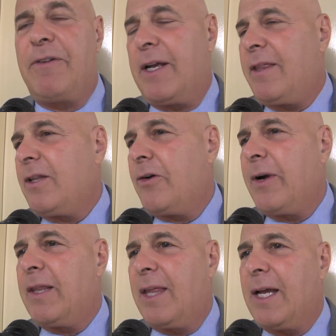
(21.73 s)
And I think the
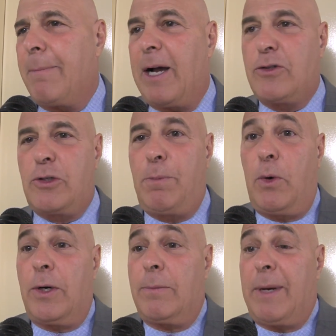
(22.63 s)
great thing about
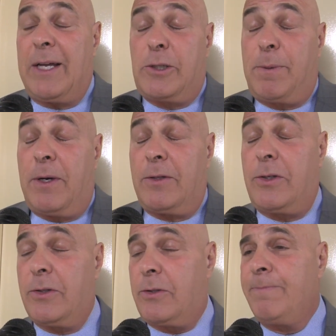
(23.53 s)
sport and my
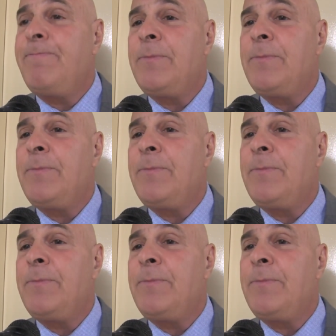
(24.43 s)
experiences